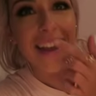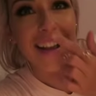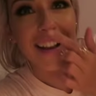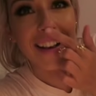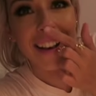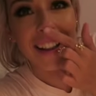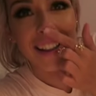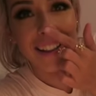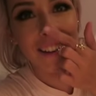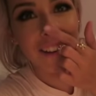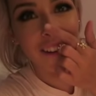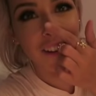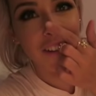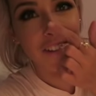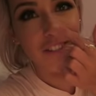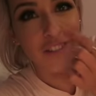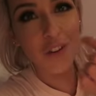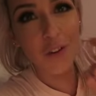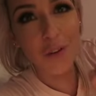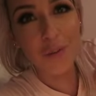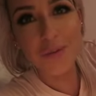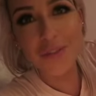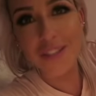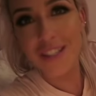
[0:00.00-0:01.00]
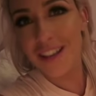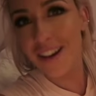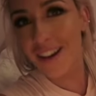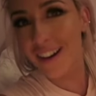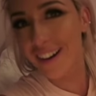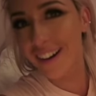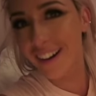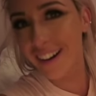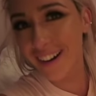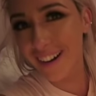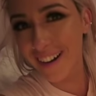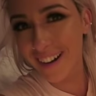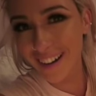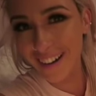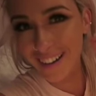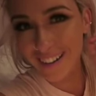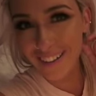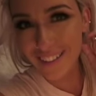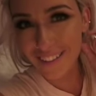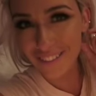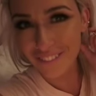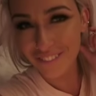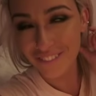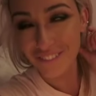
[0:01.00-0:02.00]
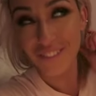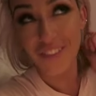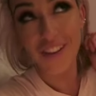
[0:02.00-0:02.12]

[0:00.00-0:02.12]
It like all rubs off.